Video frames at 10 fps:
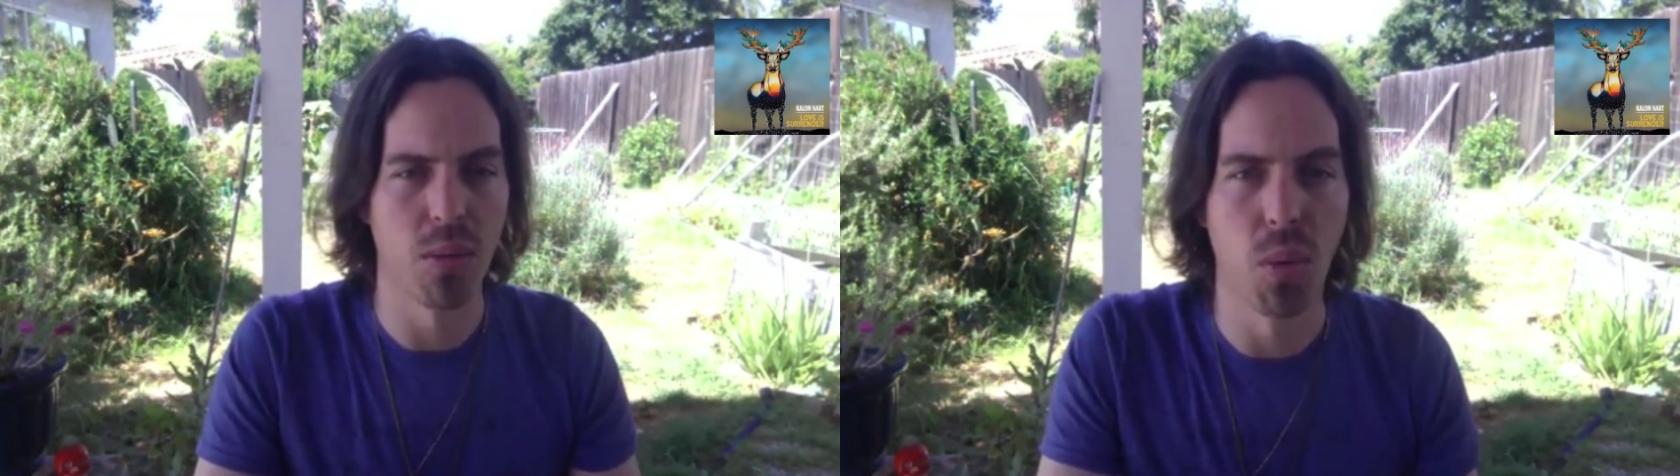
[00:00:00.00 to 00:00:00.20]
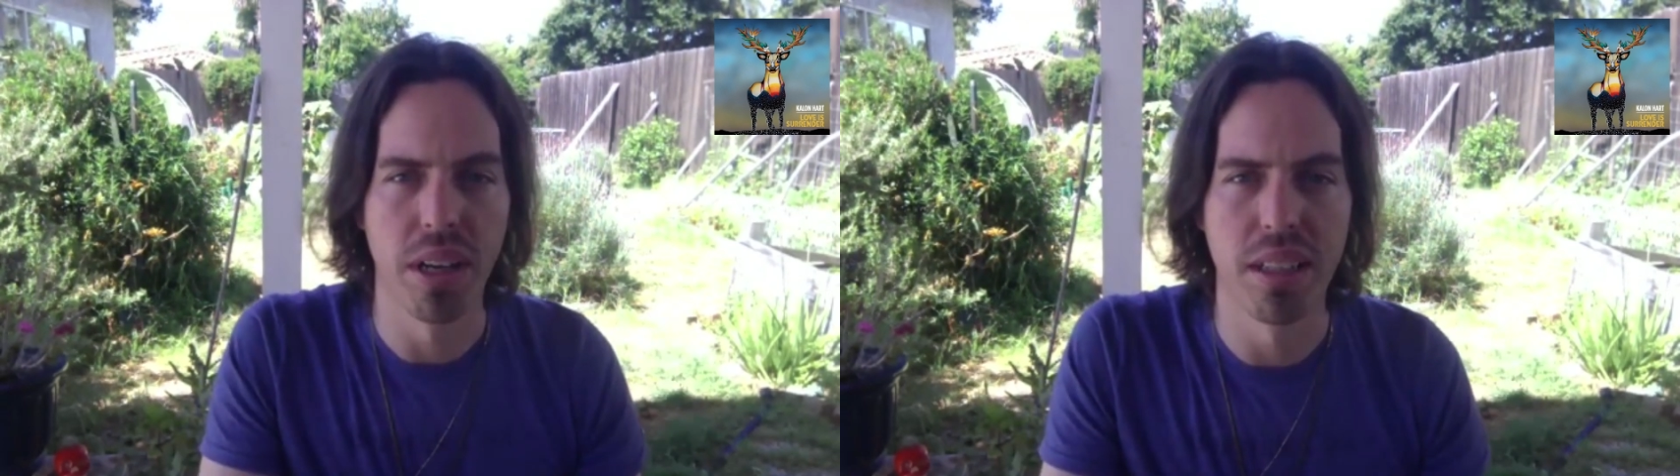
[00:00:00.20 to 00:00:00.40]

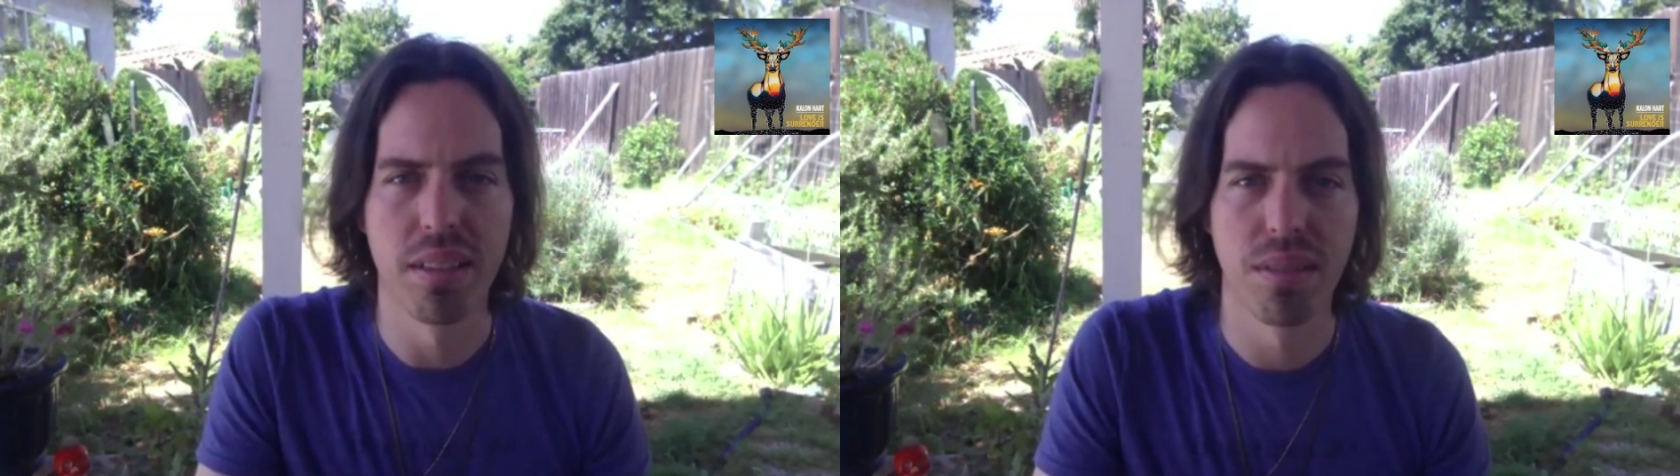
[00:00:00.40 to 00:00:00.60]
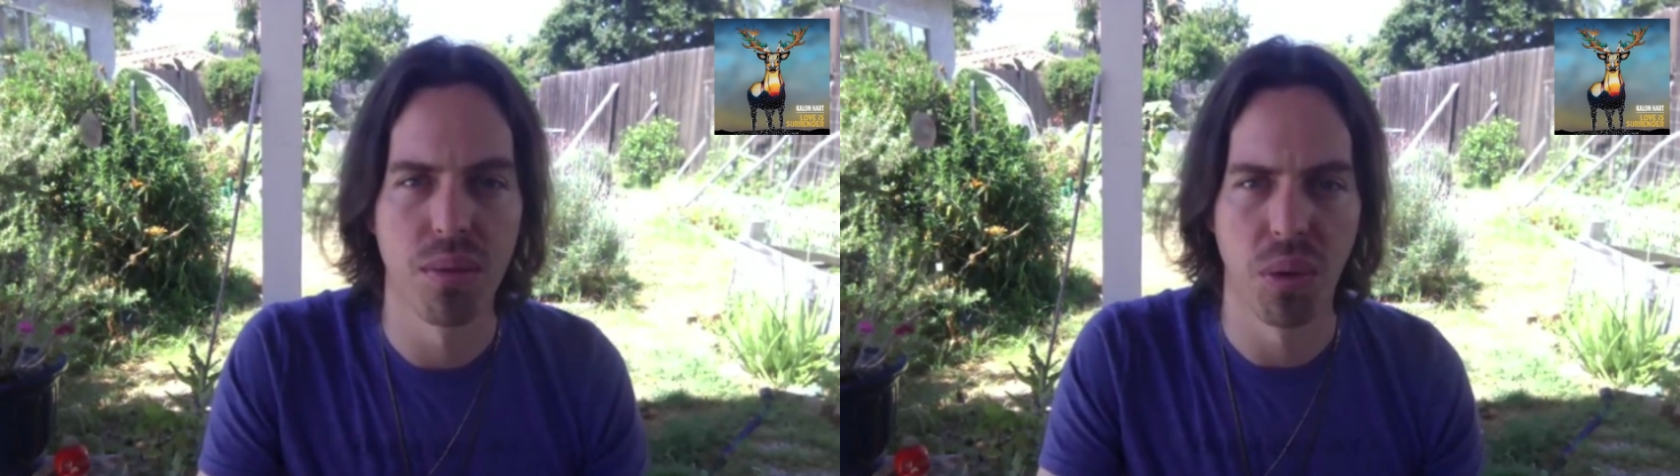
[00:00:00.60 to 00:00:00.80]
what it
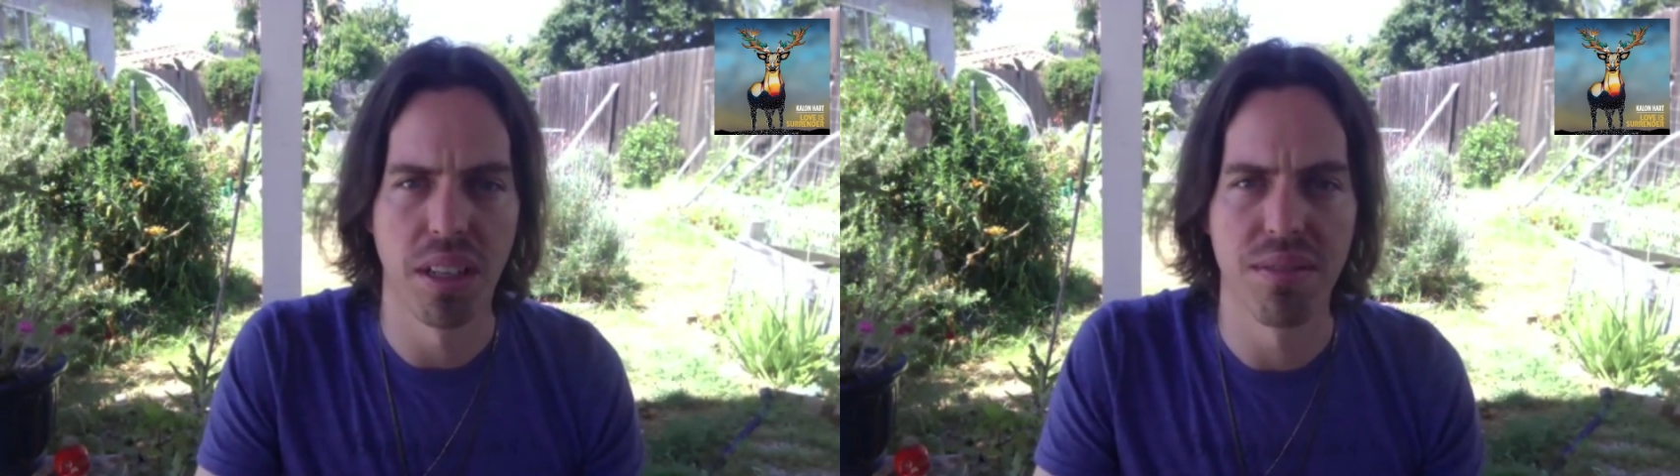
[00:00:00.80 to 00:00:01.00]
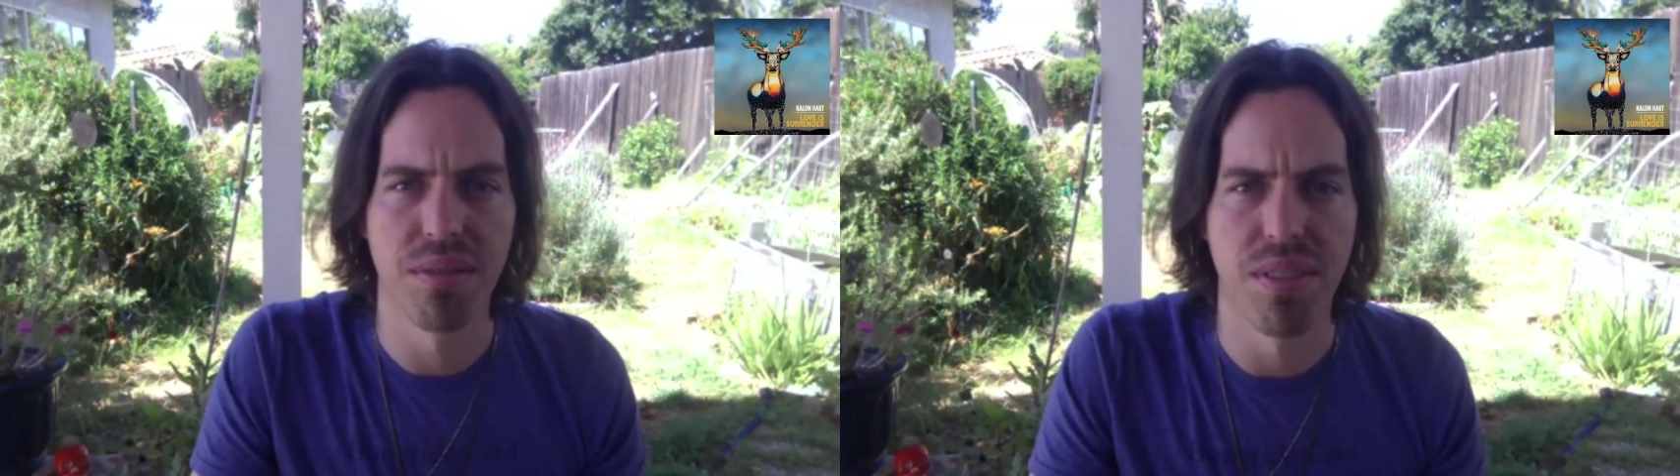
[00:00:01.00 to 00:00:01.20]

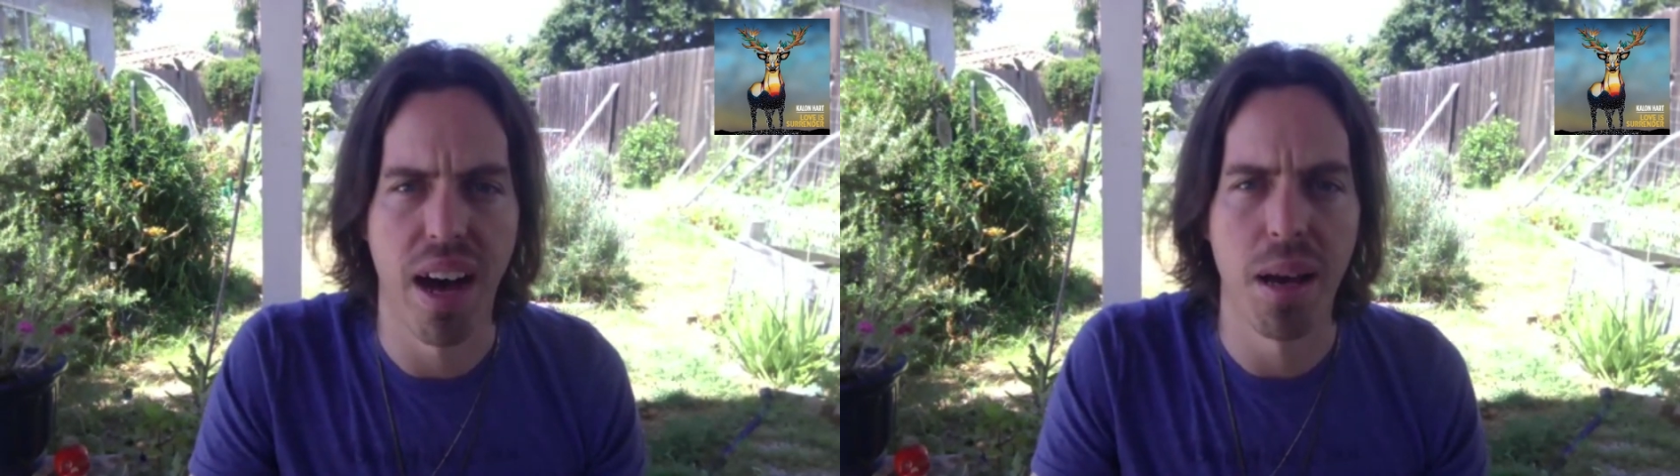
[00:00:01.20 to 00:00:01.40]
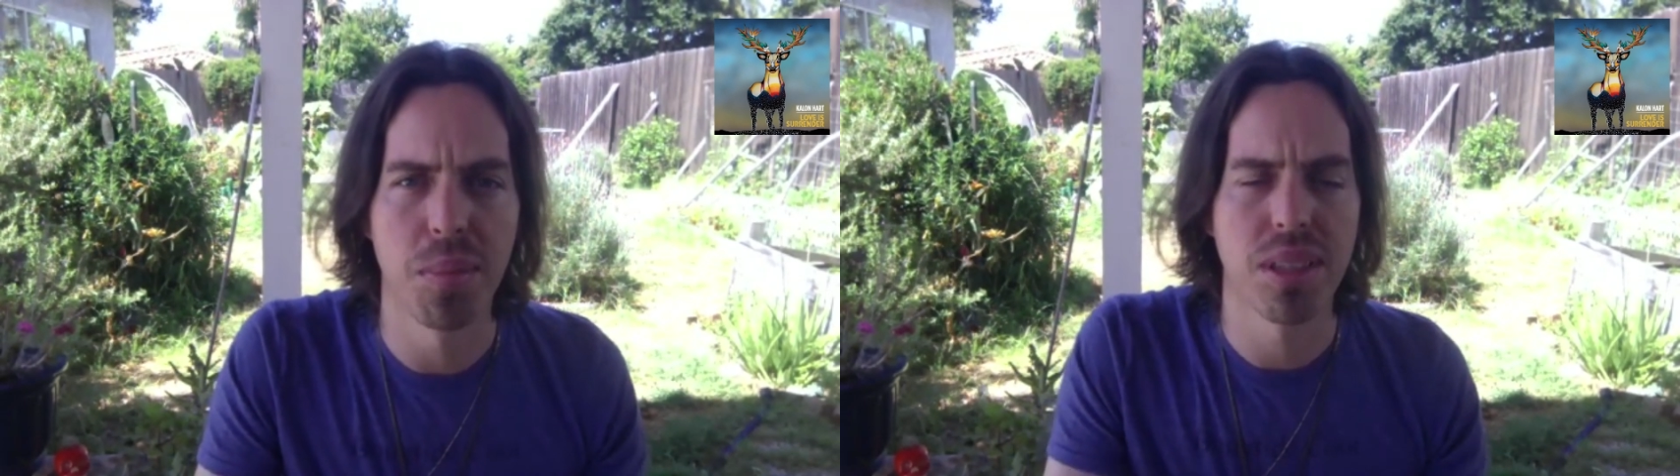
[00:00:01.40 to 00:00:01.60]

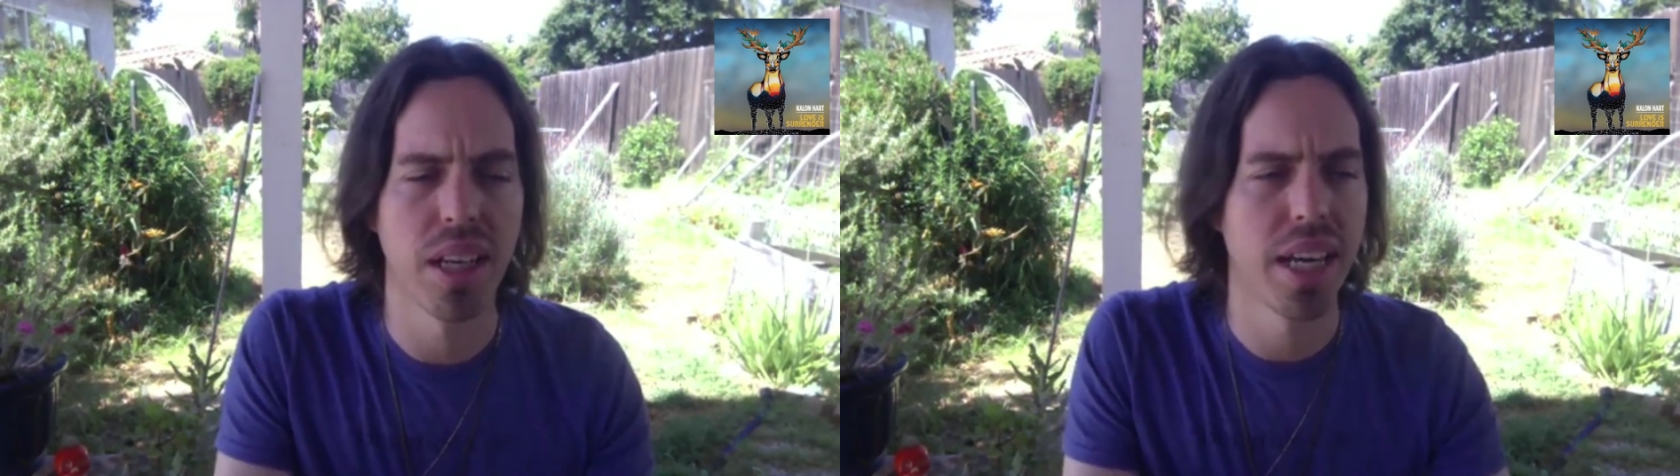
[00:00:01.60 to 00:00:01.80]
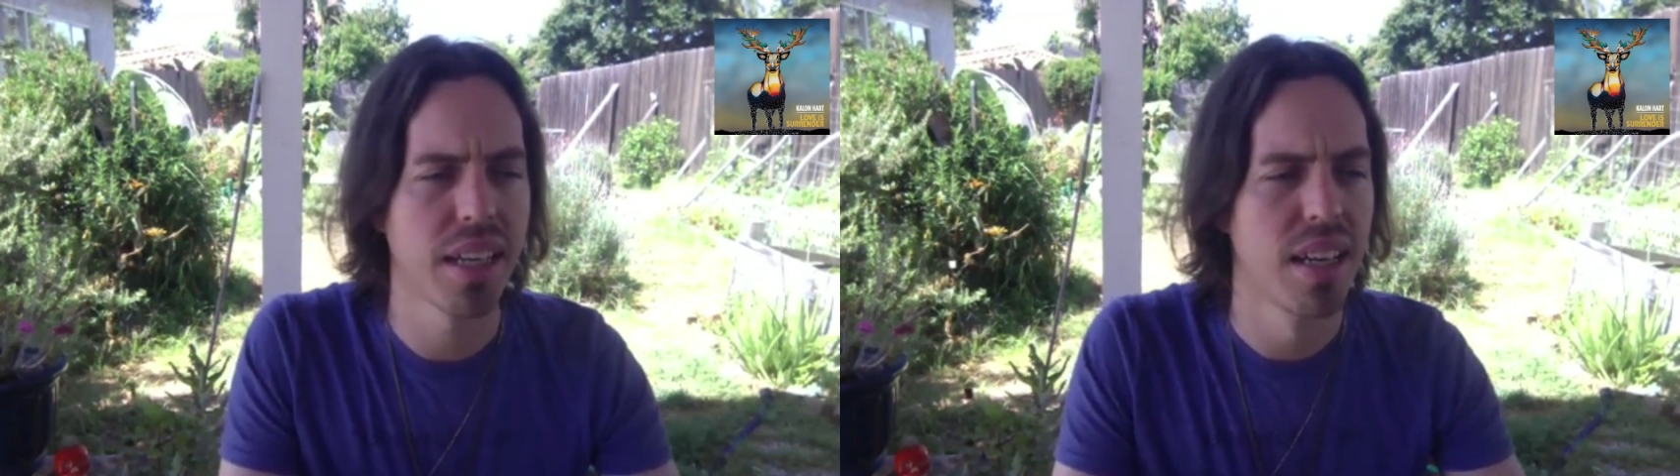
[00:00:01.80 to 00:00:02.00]
vibes
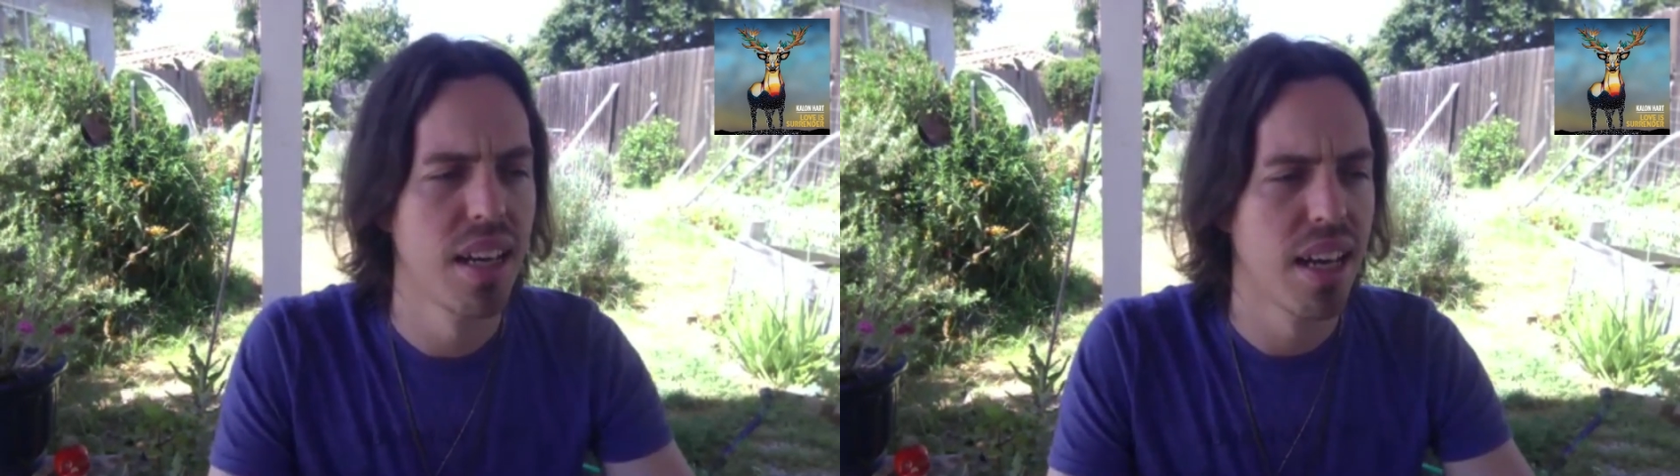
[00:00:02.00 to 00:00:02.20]
like.